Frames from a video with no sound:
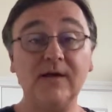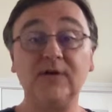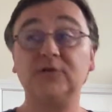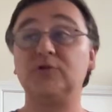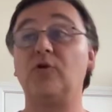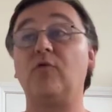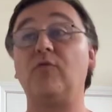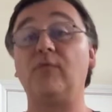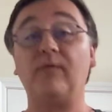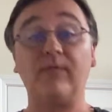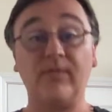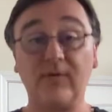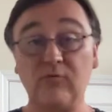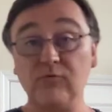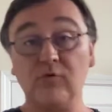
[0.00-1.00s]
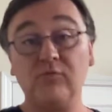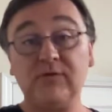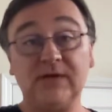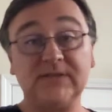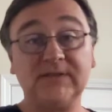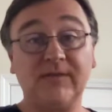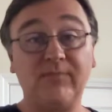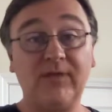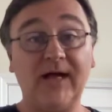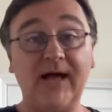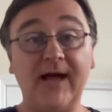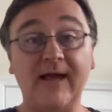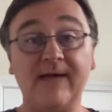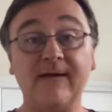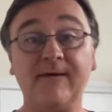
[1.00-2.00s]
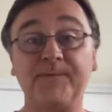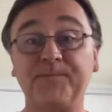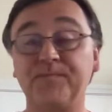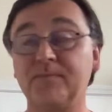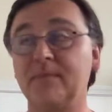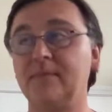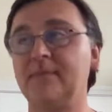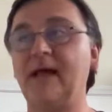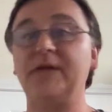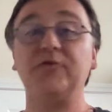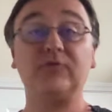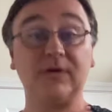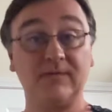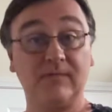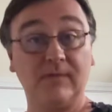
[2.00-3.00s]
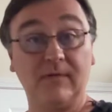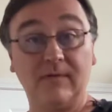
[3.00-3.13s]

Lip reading: so the rune doesn't apply. Now you could